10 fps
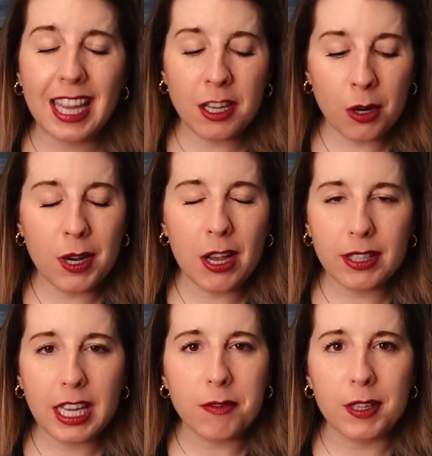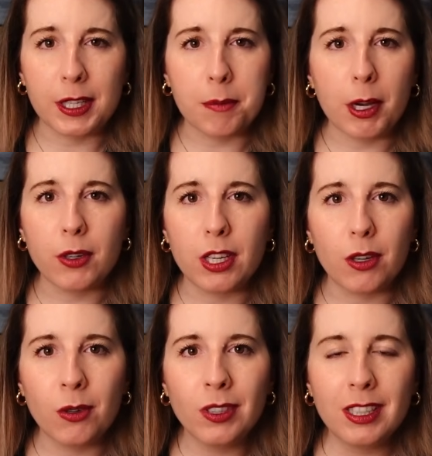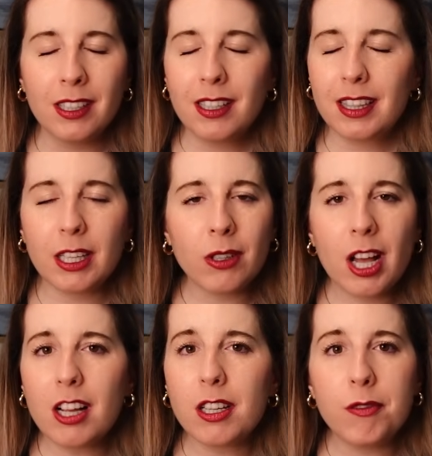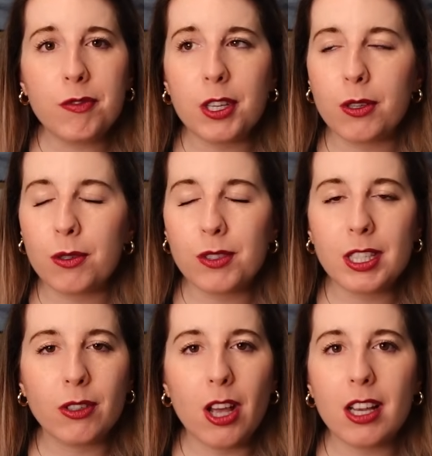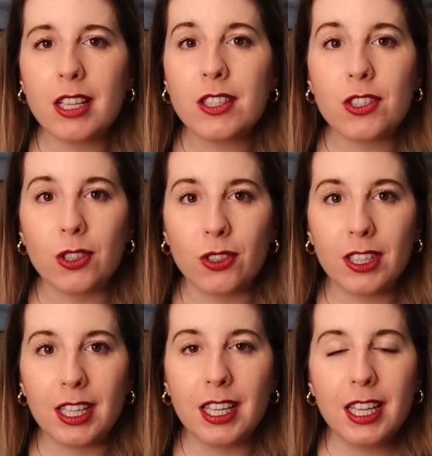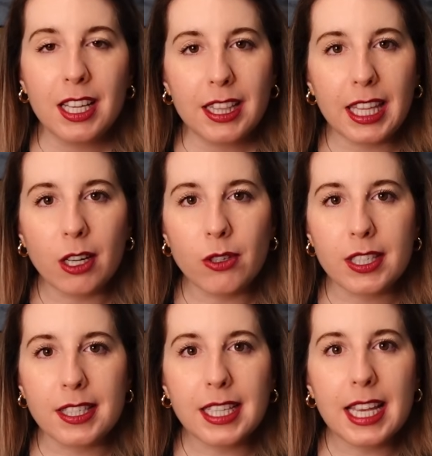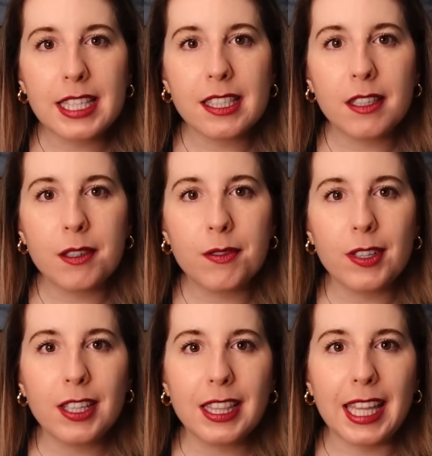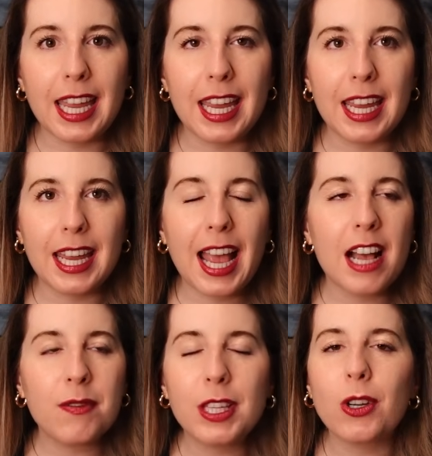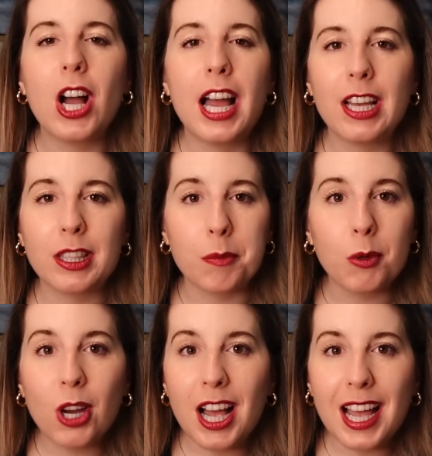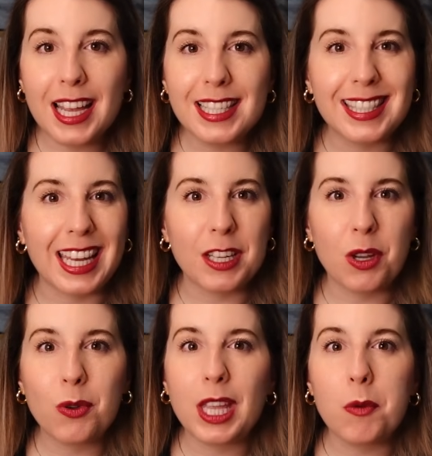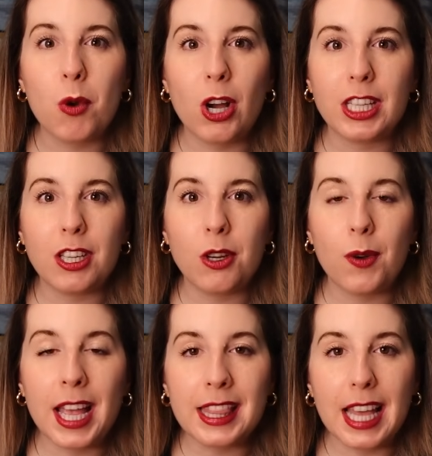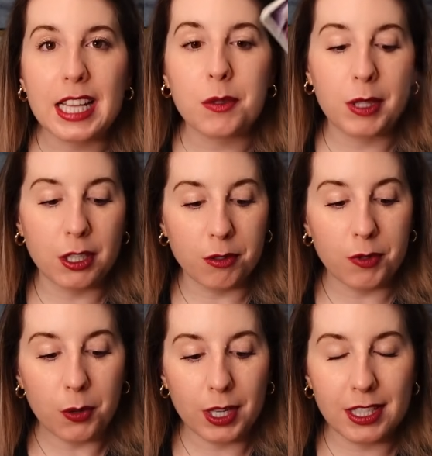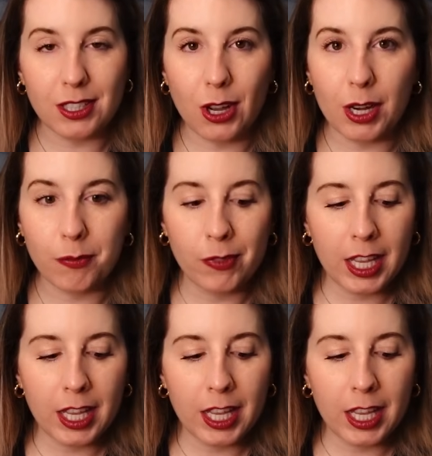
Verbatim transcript: They know how they feel about you. They're not confused. They're not uncertain. They're decisive. They have their eye on the prize. They know they want you, and that's what they're focused on.